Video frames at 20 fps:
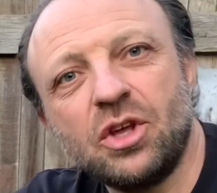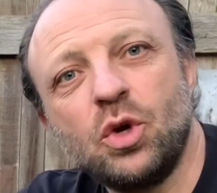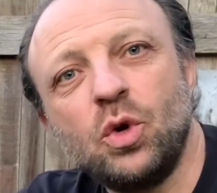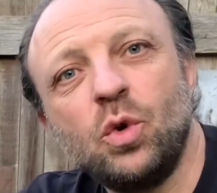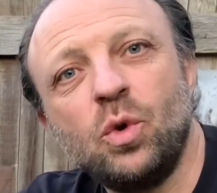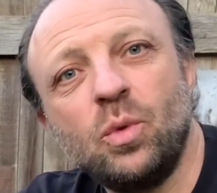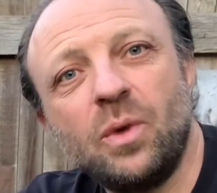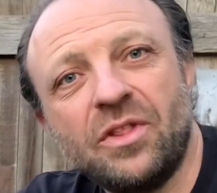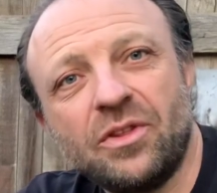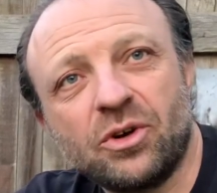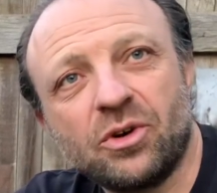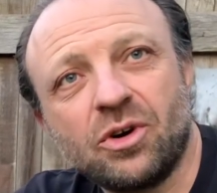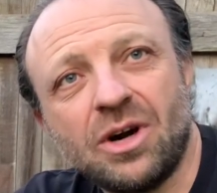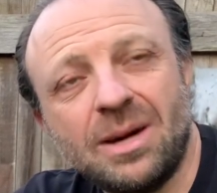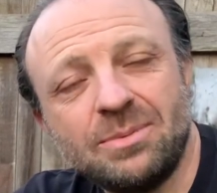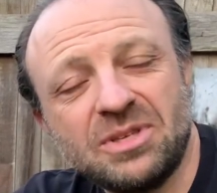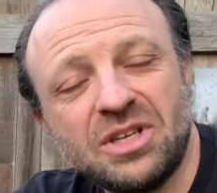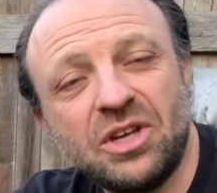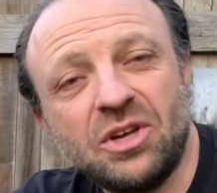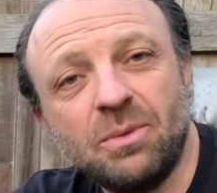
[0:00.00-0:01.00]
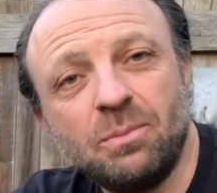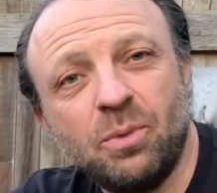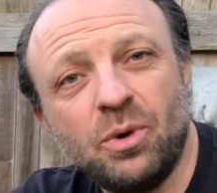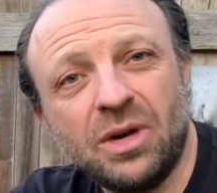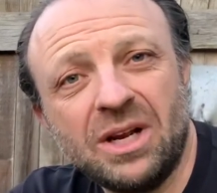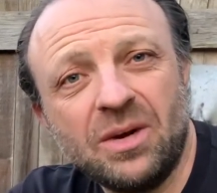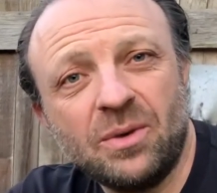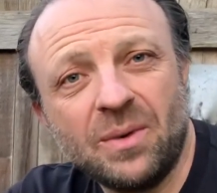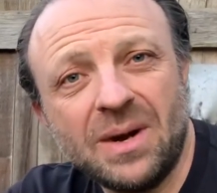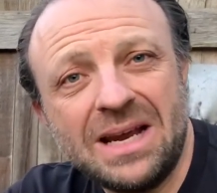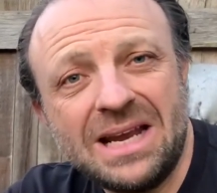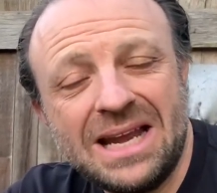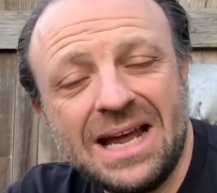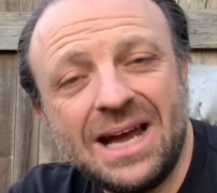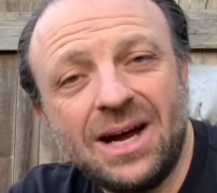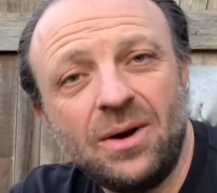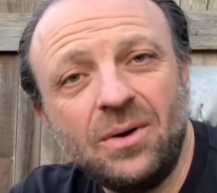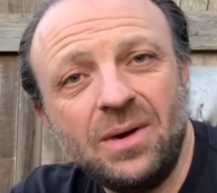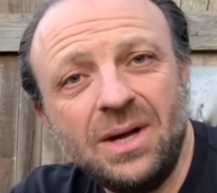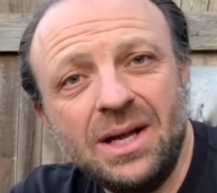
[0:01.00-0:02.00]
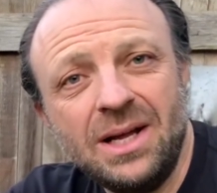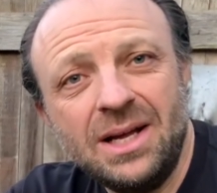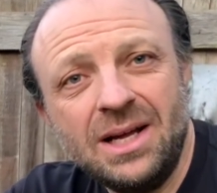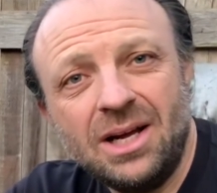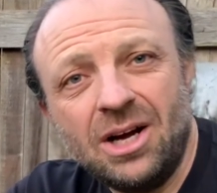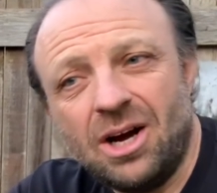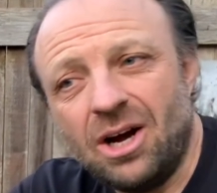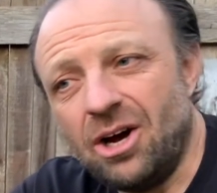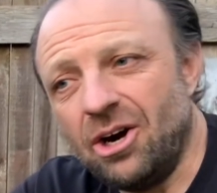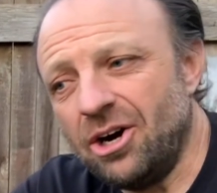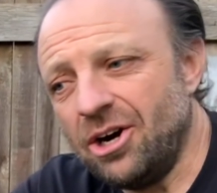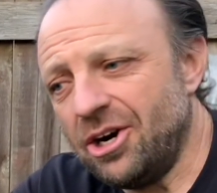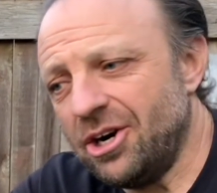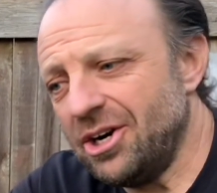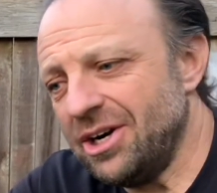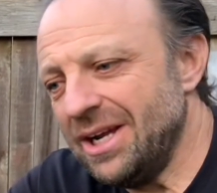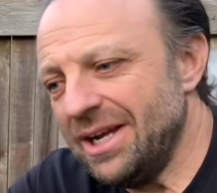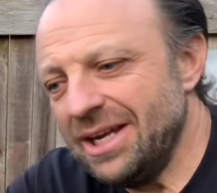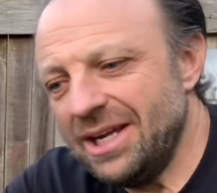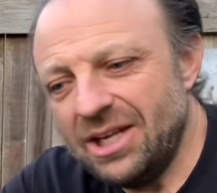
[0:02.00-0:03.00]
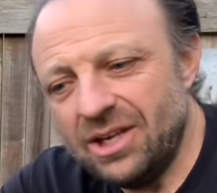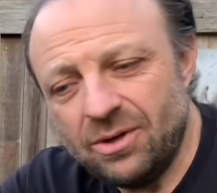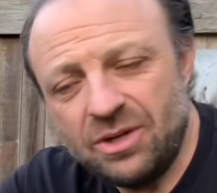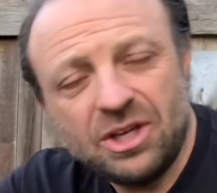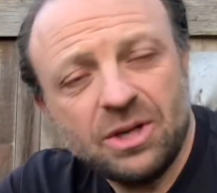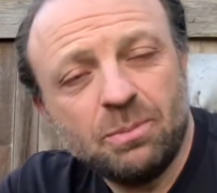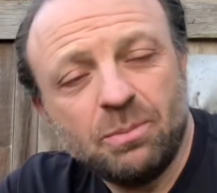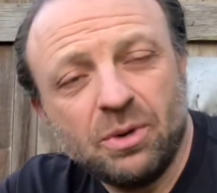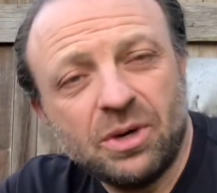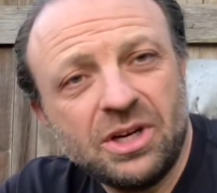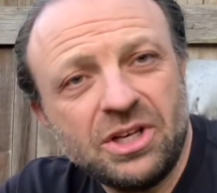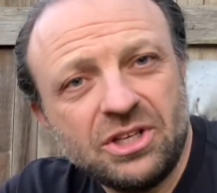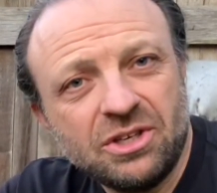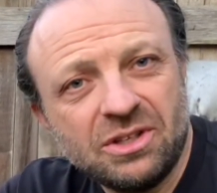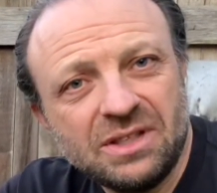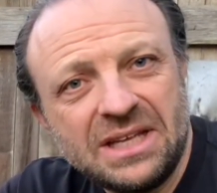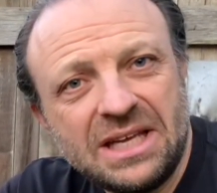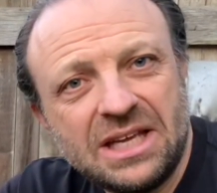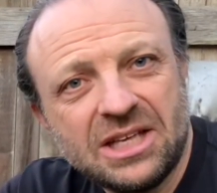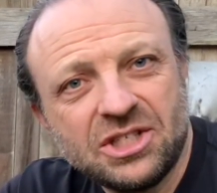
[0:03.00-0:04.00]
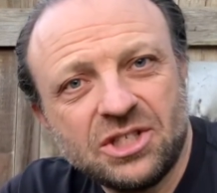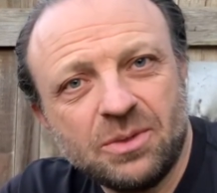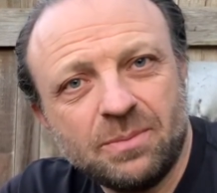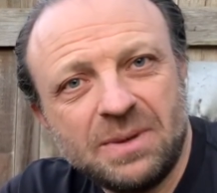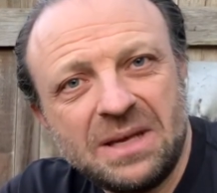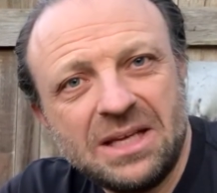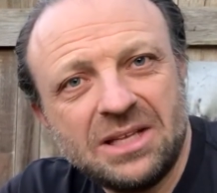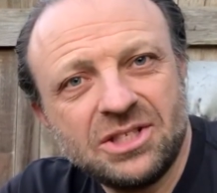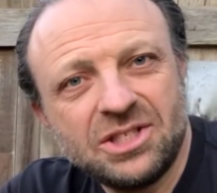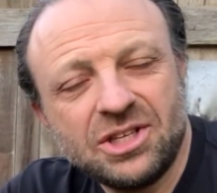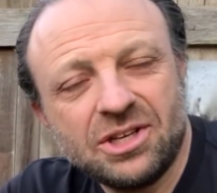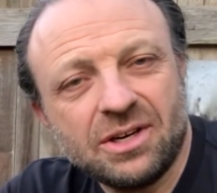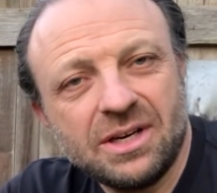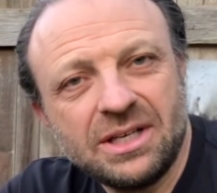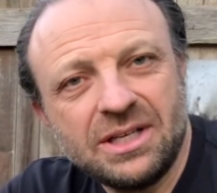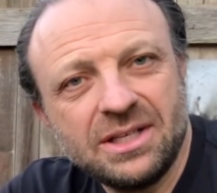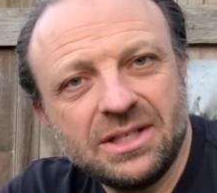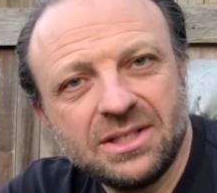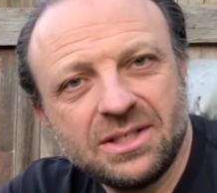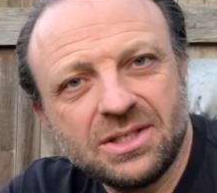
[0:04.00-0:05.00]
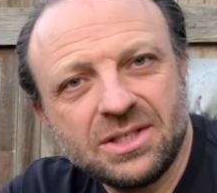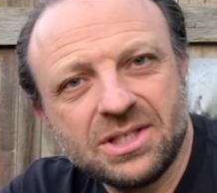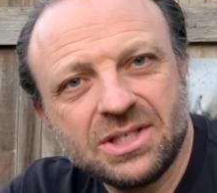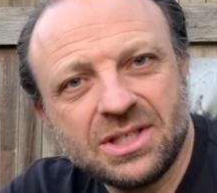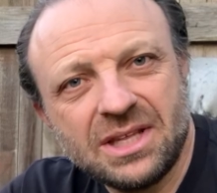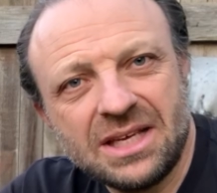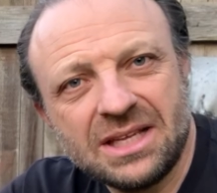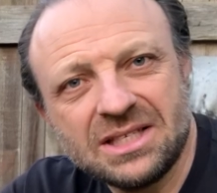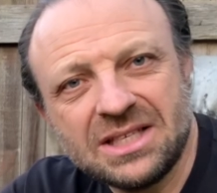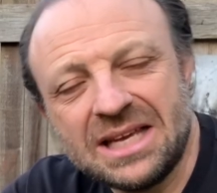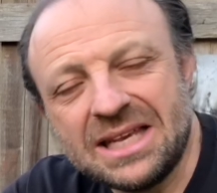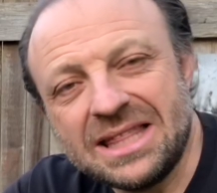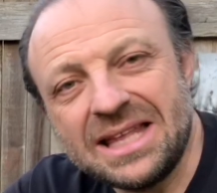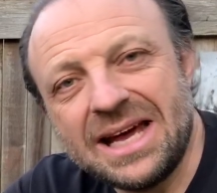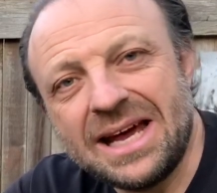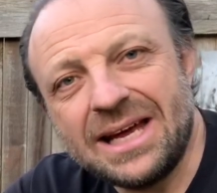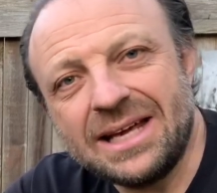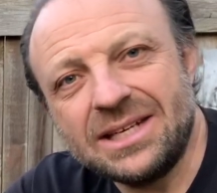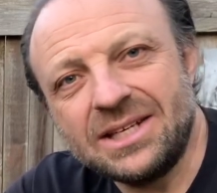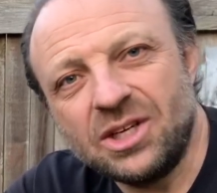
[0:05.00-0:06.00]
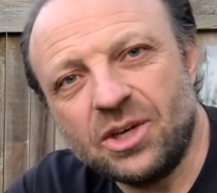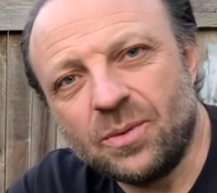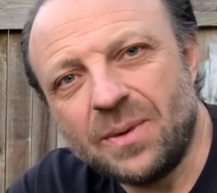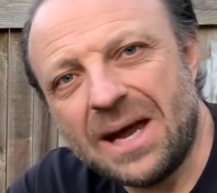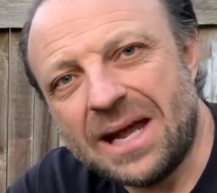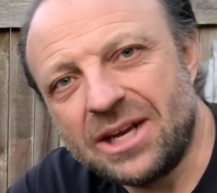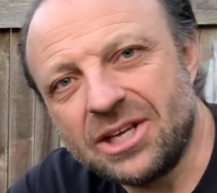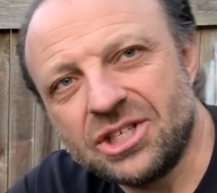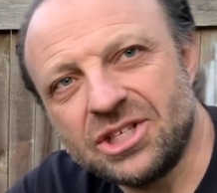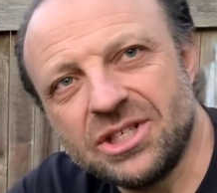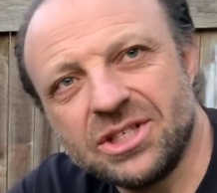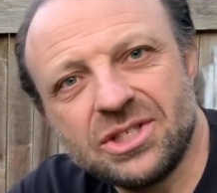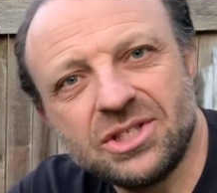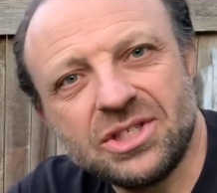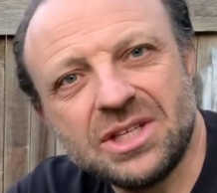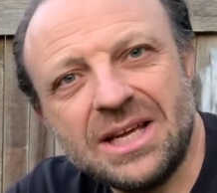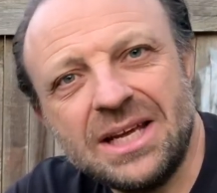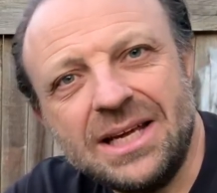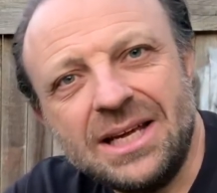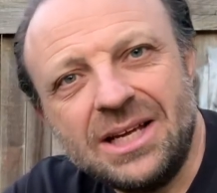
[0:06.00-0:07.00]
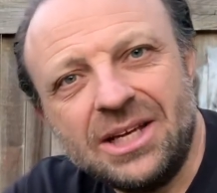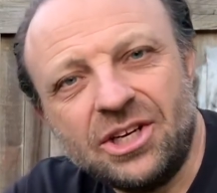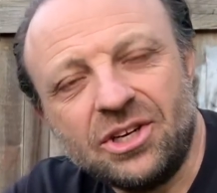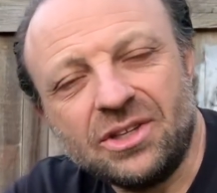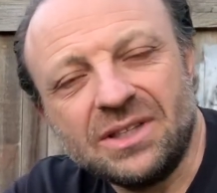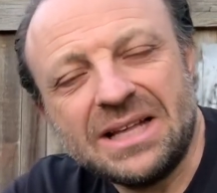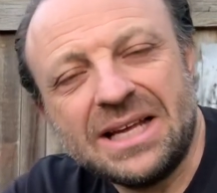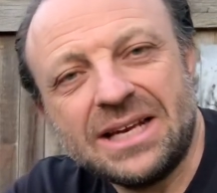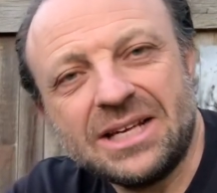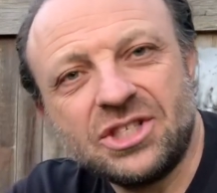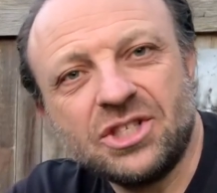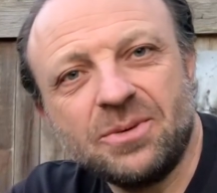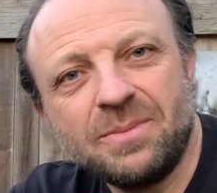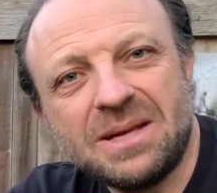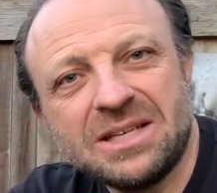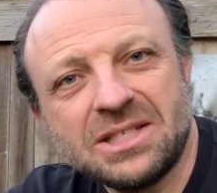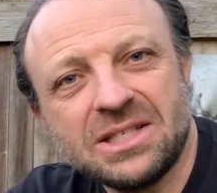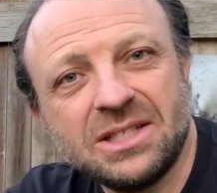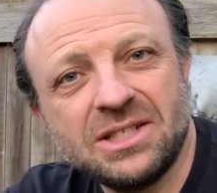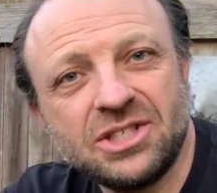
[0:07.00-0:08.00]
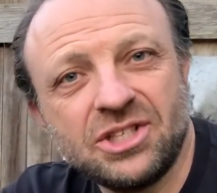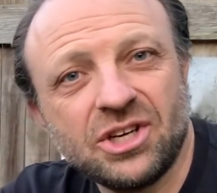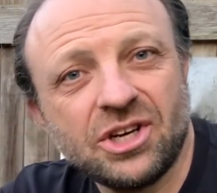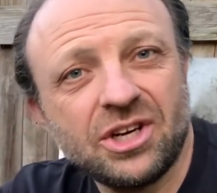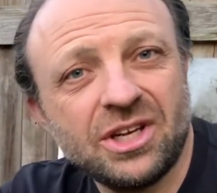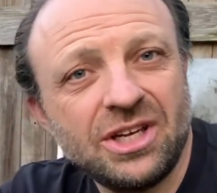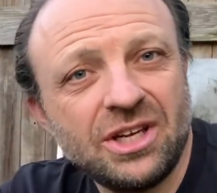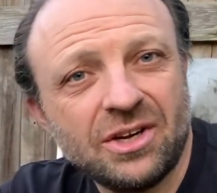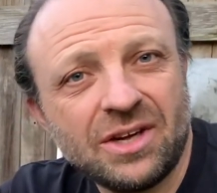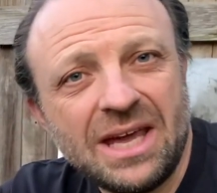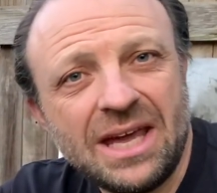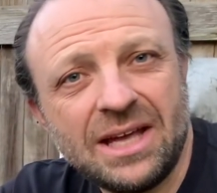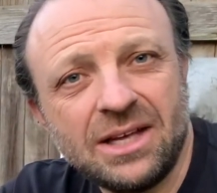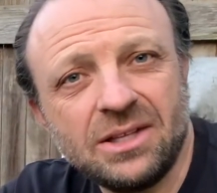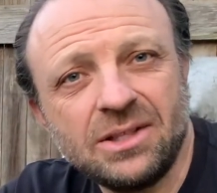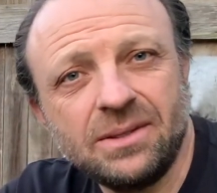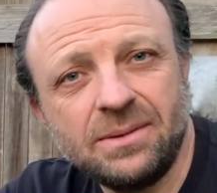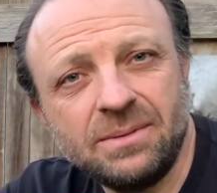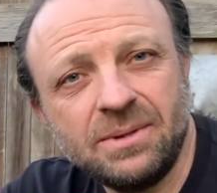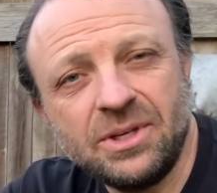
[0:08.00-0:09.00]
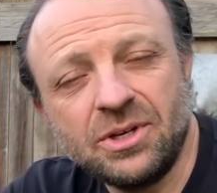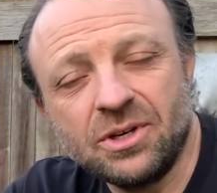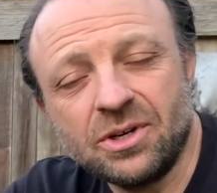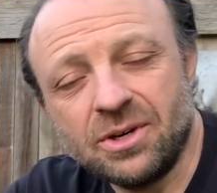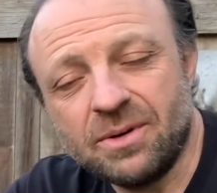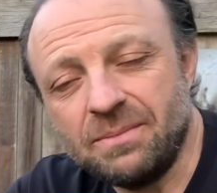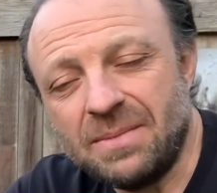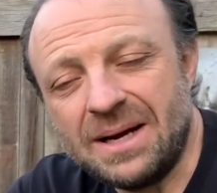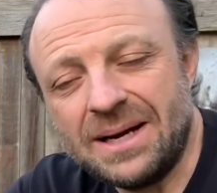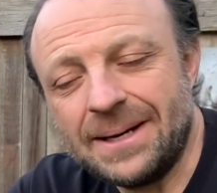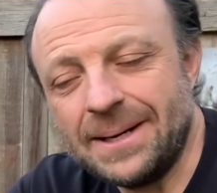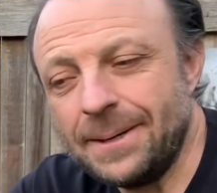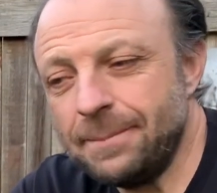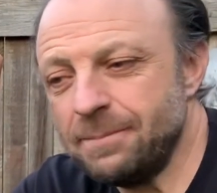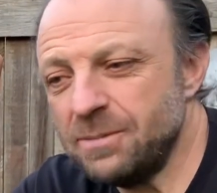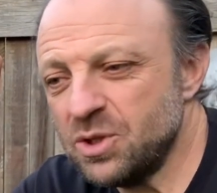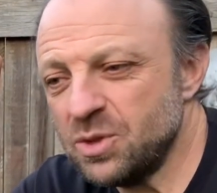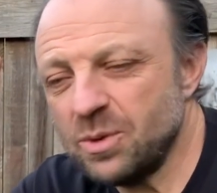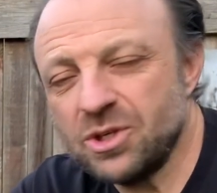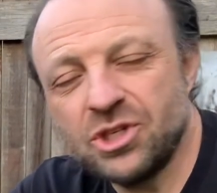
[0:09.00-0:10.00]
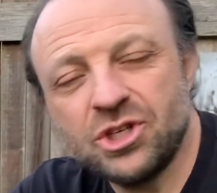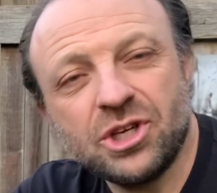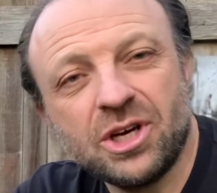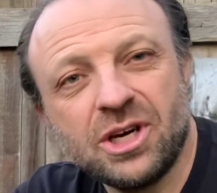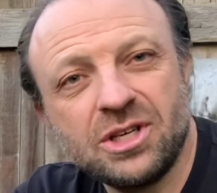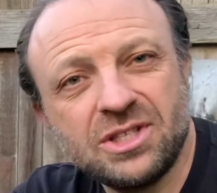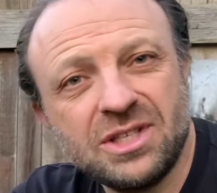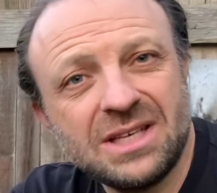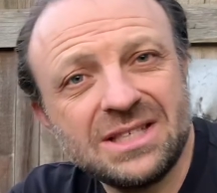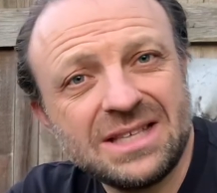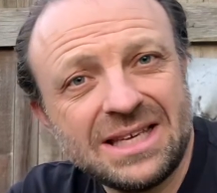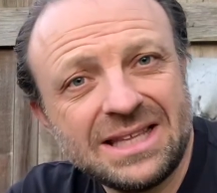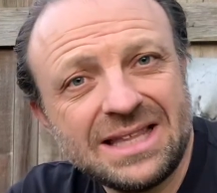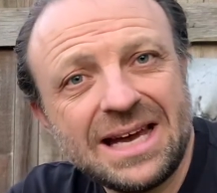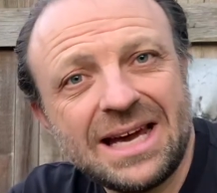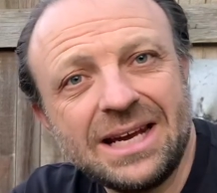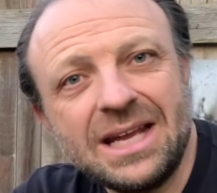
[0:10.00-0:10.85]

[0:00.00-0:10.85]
cool weather crops that you can put in right now are, you can put in your leeks, your beets, your onions, things like that, your radishes, your lettuce, your mesclans, your kale, your Swiss chards, things like that,